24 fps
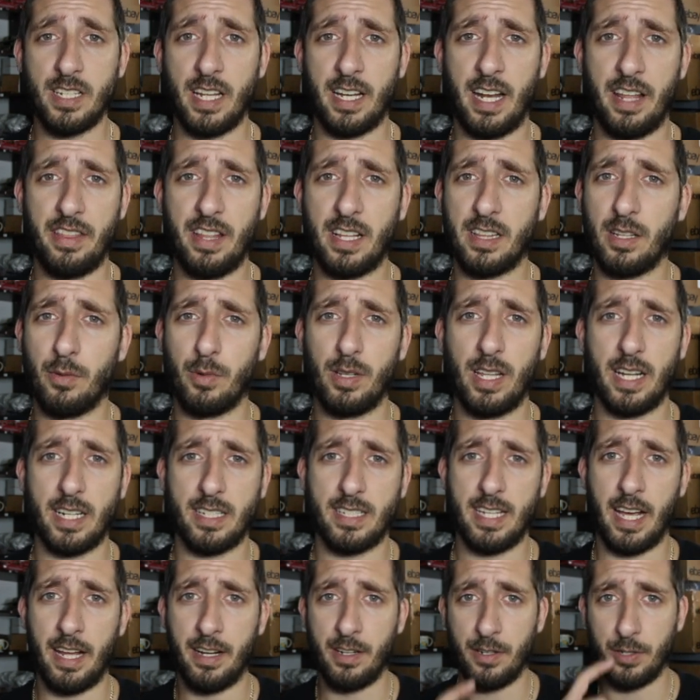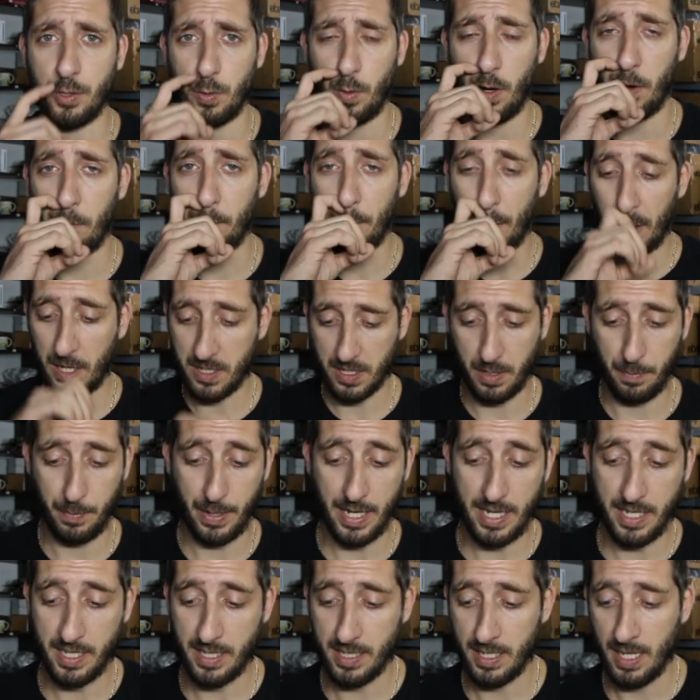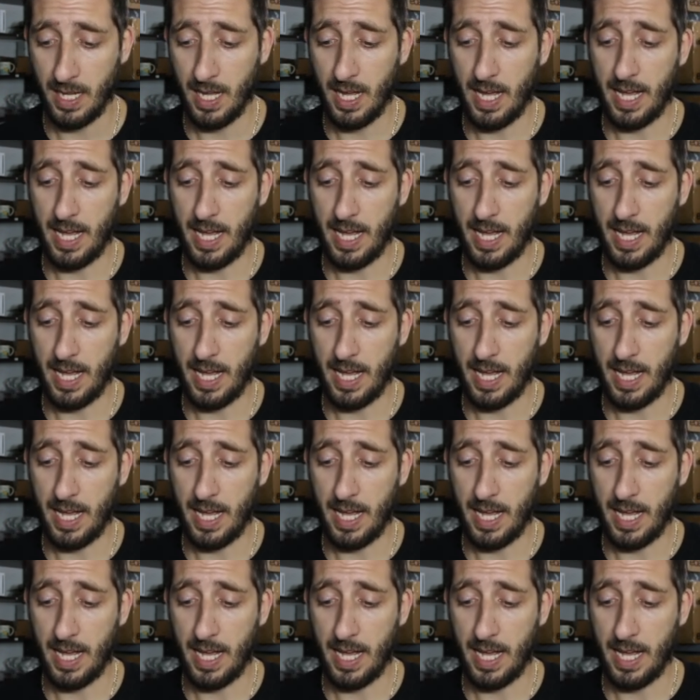and I think they were like 10 or 12 bucks a piece.